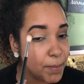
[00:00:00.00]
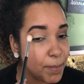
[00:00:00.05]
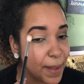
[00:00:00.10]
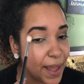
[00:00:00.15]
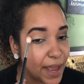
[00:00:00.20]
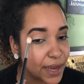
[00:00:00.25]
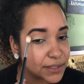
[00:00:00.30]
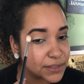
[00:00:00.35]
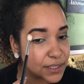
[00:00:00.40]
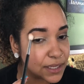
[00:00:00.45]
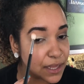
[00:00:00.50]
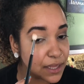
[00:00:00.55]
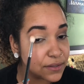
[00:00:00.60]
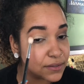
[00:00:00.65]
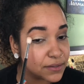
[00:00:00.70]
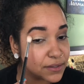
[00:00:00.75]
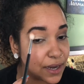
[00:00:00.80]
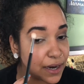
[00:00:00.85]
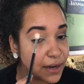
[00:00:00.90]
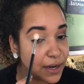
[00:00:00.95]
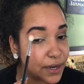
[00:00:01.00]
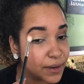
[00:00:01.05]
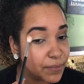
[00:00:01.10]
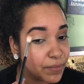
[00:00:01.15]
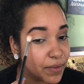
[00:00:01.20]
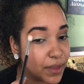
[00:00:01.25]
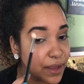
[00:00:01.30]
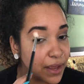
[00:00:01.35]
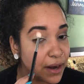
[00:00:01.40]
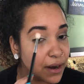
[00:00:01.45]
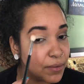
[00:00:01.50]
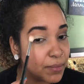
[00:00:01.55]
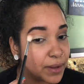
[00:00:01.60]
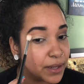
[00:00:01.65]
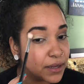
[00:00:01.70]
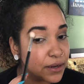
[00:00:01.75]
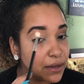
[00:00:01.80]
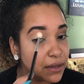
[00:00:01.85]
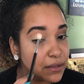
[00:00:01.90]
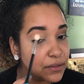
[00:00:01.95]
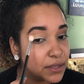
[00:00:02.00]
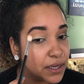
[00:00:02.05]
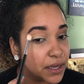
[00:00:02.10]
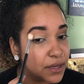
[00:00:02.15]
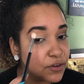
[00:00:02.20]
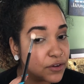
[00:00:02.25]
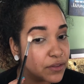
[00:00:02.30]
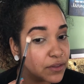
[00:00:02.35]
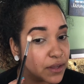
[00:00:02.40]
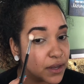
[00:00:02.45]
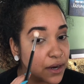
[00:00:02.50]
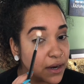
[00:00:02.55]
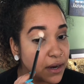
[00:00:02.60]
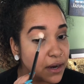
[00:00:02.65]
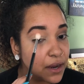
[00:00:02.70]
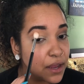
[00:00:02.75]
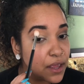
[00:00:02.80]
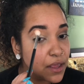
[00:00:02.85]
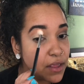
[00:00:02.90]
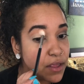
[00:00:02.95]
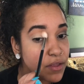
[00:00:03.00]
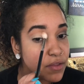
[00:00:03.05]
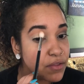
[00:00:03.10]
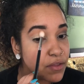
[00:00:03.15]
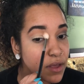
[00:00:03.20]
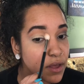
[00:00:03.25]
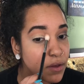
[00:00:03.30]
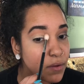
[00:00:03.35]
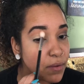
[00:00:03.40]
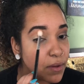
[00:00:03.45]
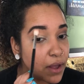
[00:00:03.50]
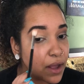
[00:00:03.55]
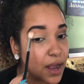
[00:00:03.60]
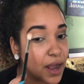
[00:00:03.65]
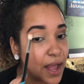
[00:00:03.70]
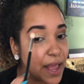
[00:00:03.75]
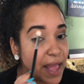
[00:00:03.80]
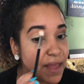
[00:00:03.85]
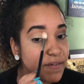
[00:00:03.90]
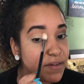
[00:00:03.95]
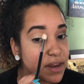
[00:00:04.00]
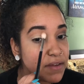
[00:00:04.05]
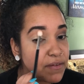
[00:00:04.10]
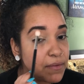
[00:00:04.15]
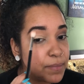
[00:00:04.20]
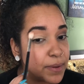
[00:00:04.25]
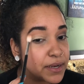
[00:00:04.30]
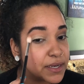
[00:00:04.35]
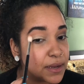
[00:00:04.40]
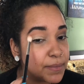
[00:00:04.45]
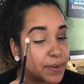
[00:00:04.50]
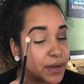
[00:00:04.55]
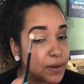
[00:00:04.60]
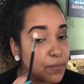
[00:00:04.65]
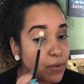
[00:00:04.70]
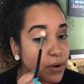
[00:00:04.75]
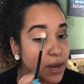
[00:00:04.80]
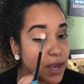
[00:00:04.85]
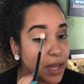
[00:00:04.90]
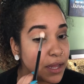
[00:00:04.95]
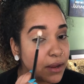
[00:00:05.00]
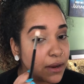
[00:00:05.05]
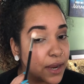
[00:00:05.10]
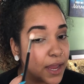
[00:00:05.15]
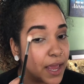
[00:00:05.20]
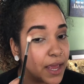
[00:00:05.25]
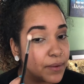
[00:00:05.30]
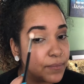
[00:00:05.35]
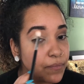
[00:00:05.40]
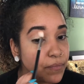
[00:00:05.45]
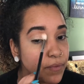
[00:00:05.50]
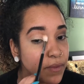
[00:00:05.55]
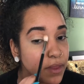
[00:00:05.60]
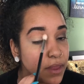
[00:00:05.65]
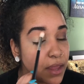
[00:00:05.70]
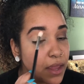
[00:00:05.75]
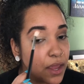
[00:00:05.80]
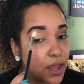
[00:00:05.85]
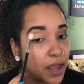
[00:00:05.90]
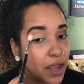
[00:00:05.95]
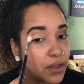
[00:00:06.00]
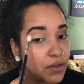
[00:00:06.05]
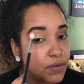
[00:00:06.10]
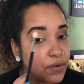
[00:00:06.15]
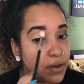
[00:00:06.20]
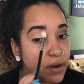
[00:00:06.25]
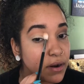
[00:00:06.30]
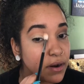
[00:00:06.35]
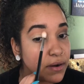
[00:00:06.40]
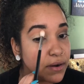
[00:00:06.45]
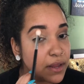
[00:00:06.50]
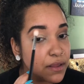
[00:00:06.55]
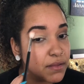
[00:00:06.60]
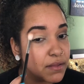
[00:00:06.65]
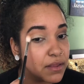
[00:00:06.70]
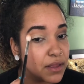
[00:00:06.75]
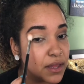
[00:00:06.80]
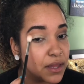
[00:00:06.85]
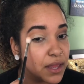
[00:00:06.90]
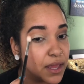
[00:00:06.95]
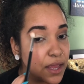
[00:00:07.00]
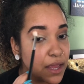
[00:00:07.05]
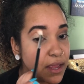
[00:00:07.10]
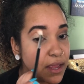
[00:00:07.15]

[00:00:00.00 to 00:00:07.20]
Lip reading: Back to this, sorry, I got on my little tangent there. So I haven't even picked up any more color yet, and you can already see